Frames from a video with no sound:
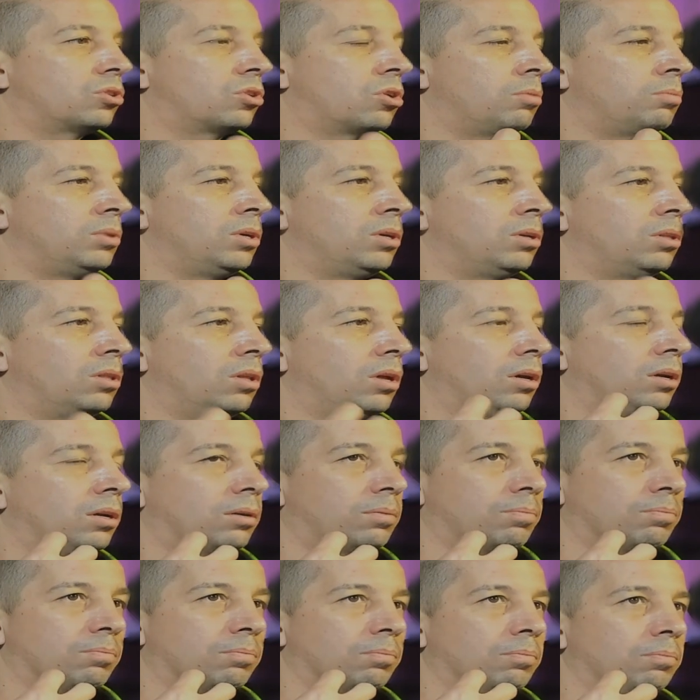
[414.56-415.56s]
come in, like
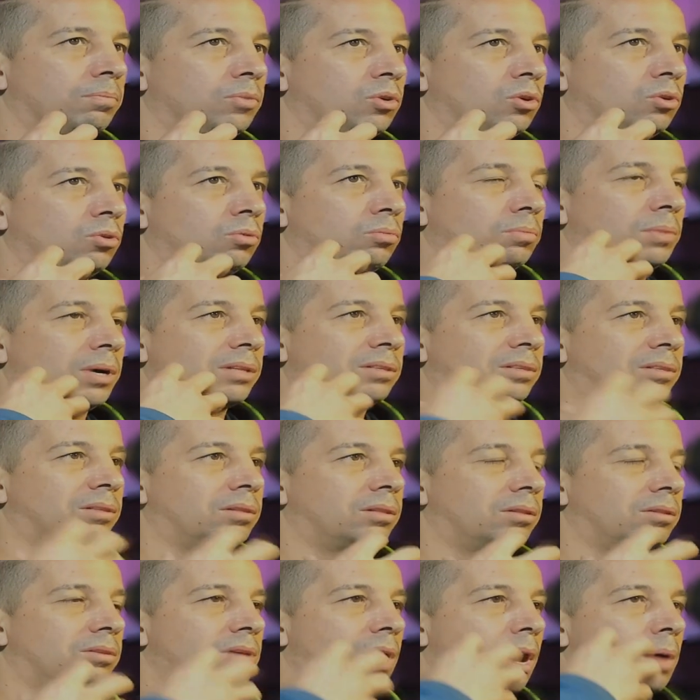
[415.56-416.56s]
my
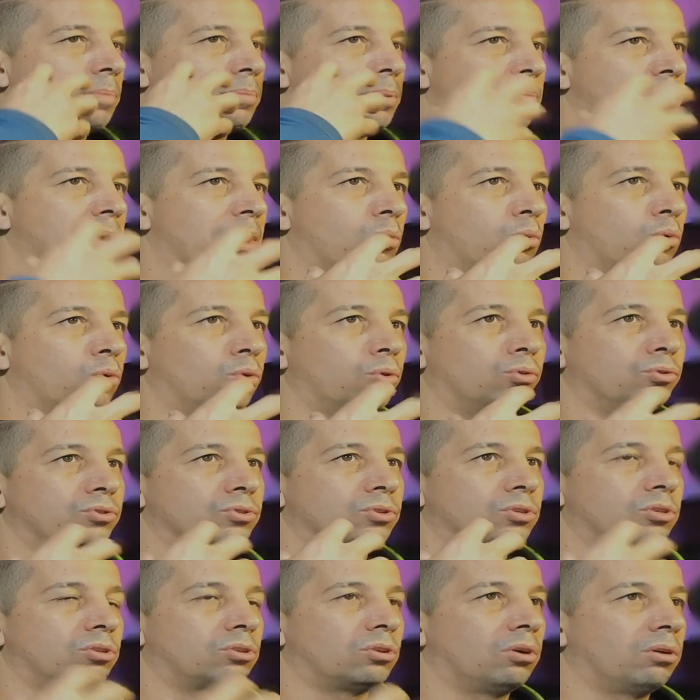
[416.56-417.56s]
top of my words
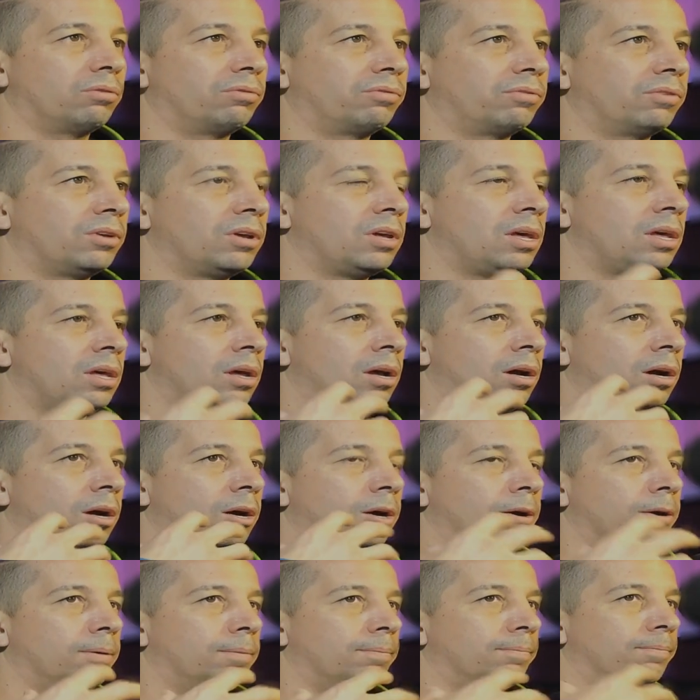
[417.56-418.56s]
and stuff,
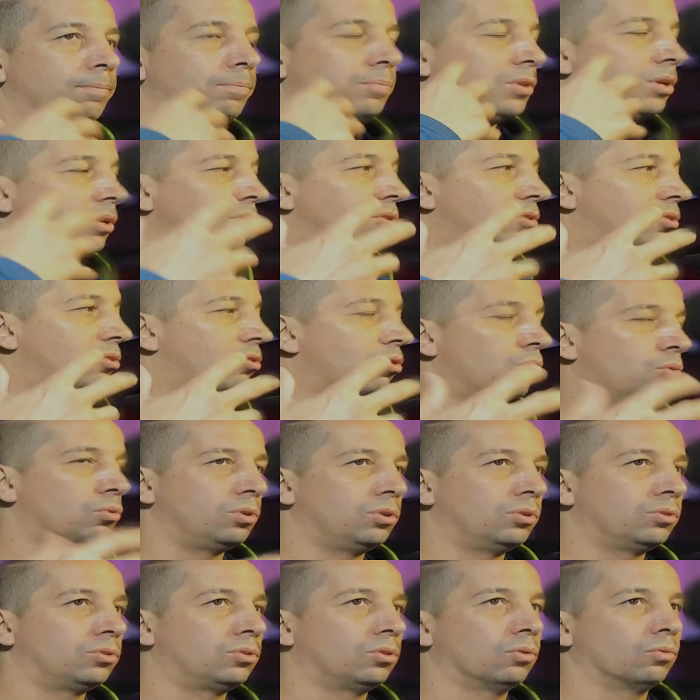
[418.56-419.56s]
it's
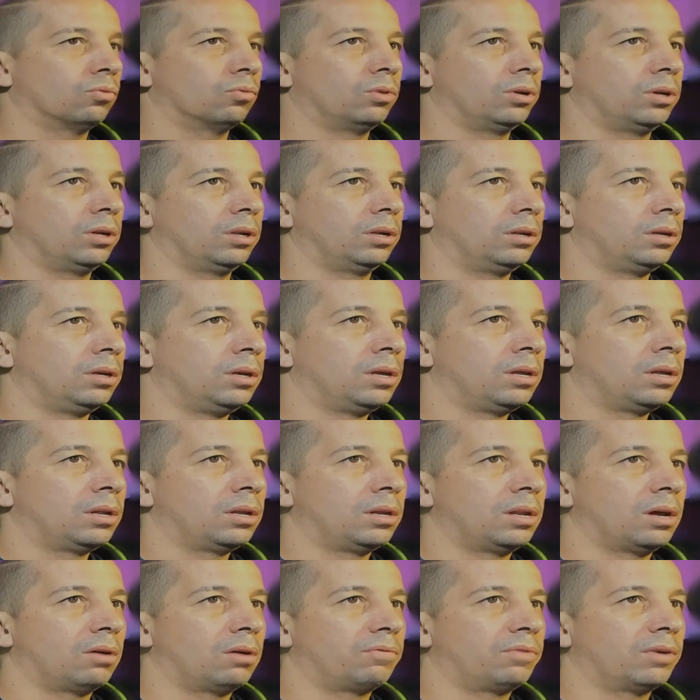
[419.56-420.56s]
going into the red.
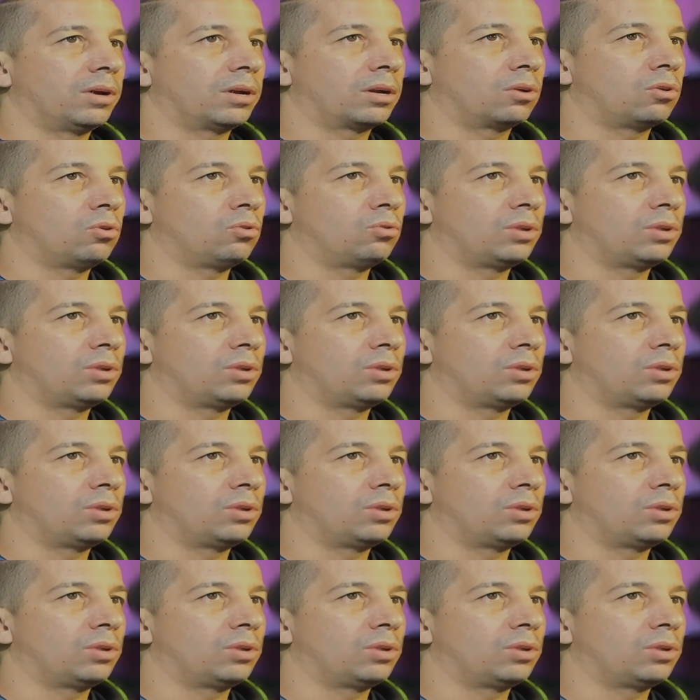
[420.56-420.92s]
Now if I go